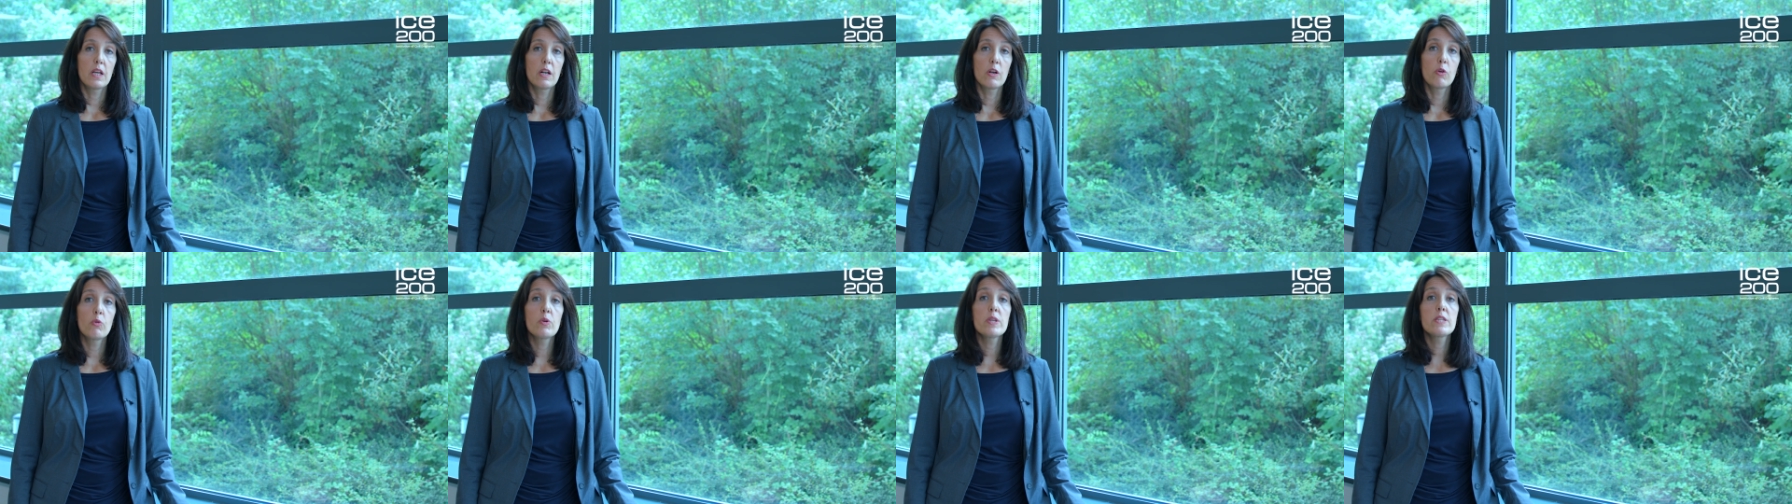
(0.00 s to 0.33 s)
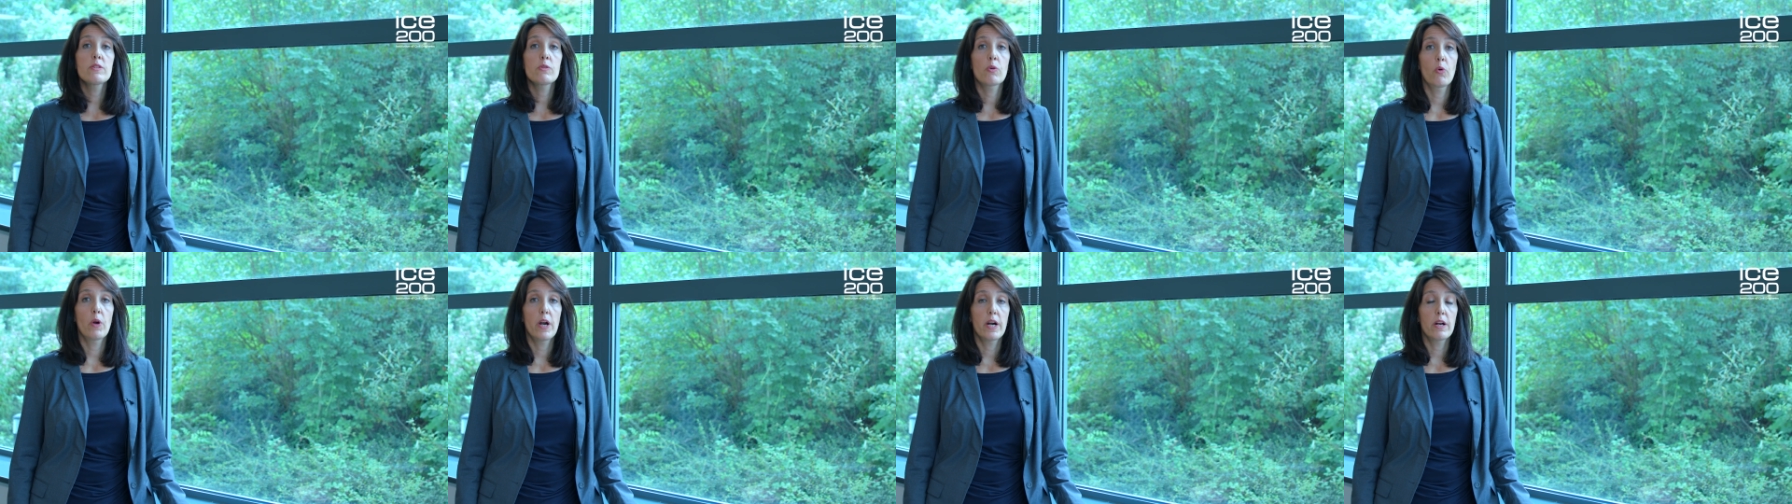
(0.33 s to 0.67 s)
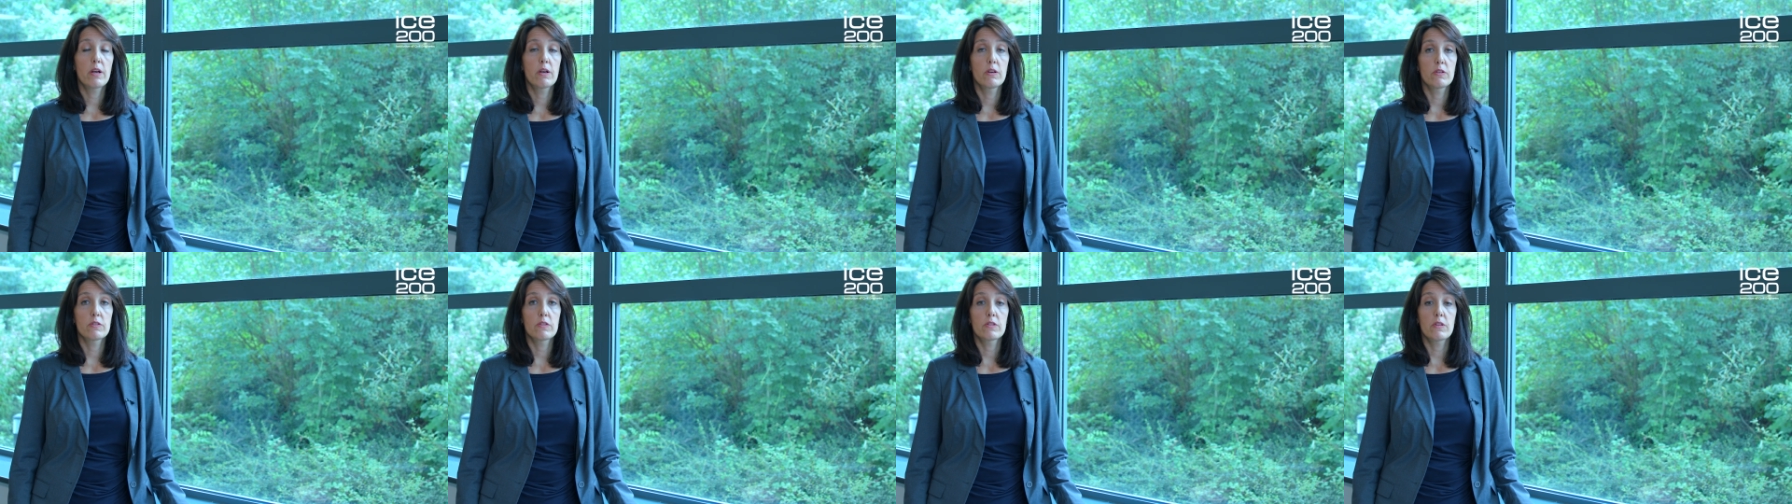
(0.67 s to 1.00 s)
Luis
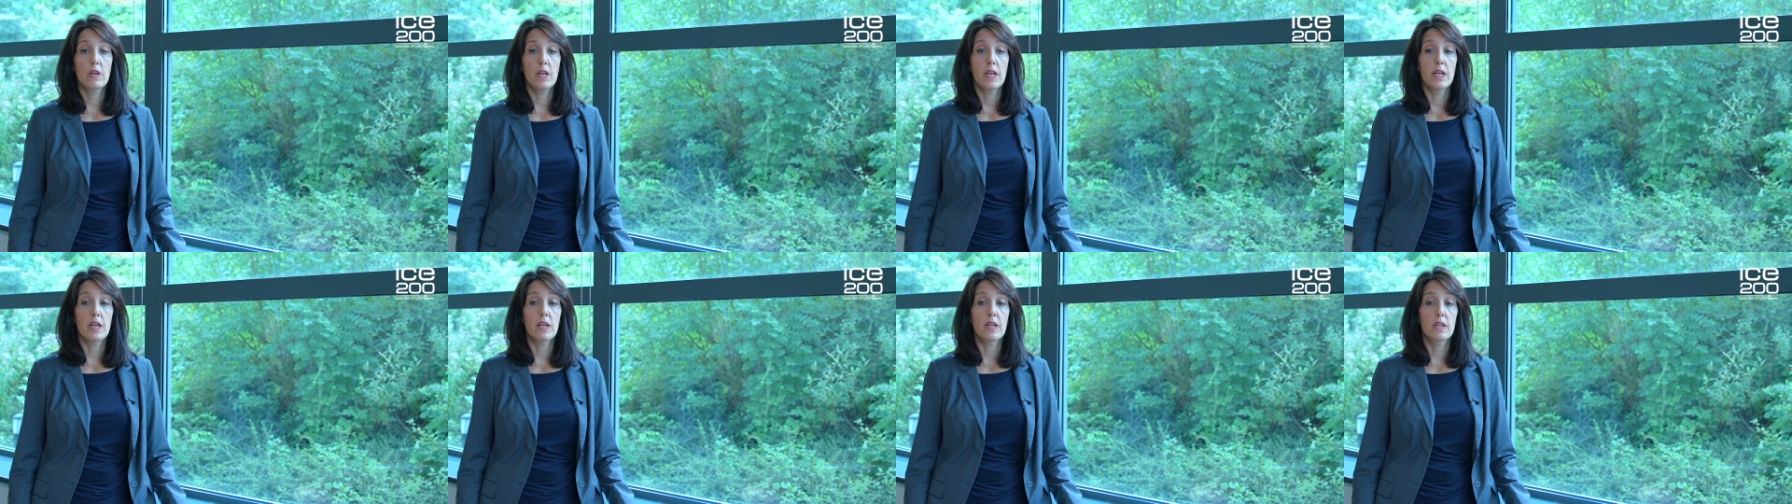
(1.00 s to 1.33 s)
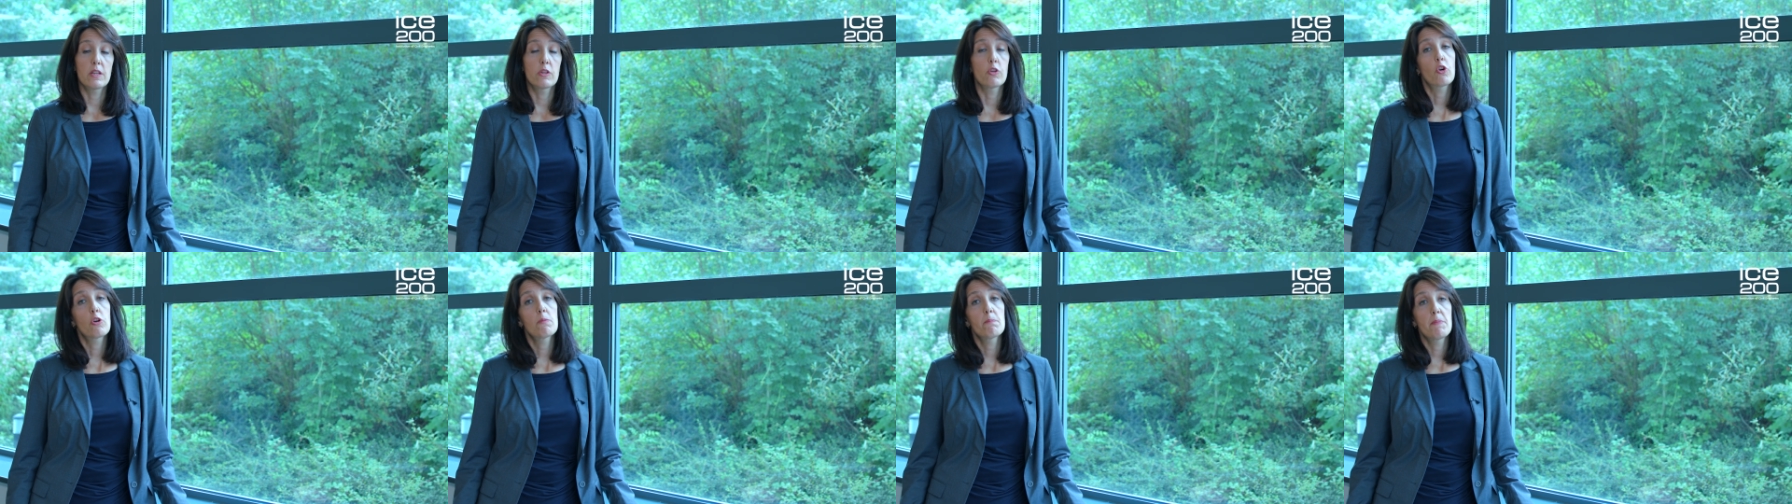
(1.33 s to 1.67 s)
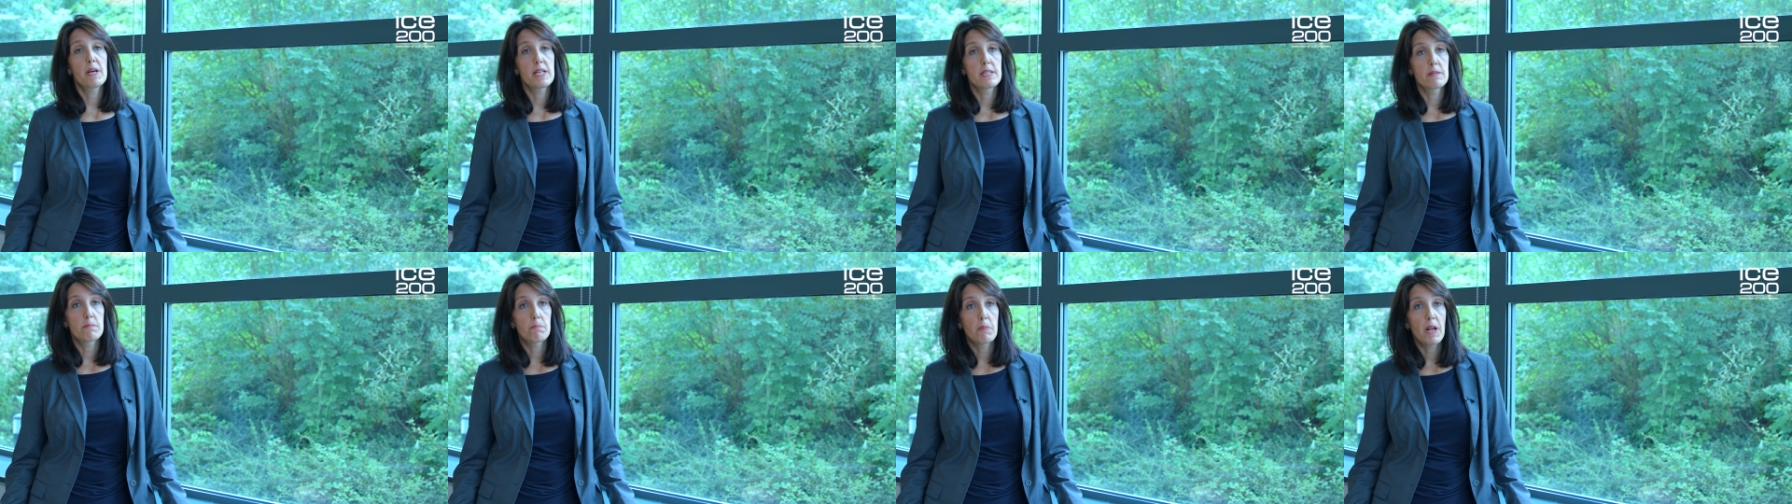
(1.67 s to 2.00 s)
Huergo's uh,
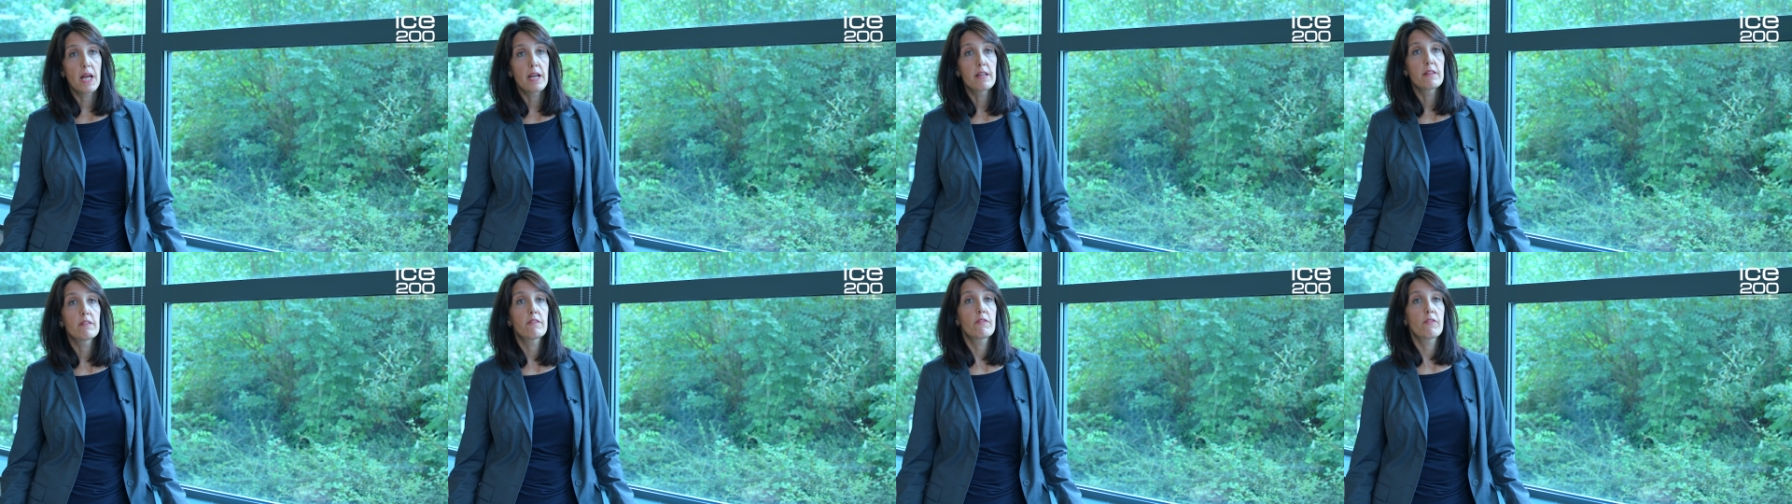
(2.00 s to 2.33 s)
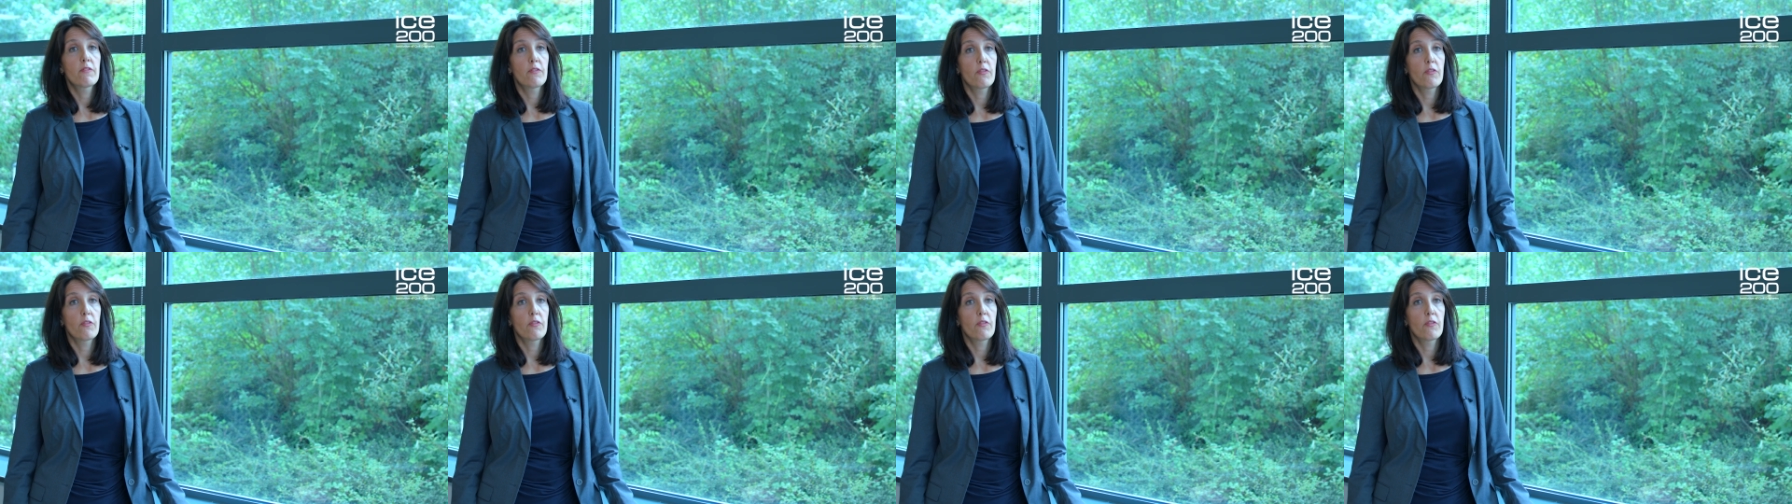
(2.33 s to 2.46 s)
dormant plan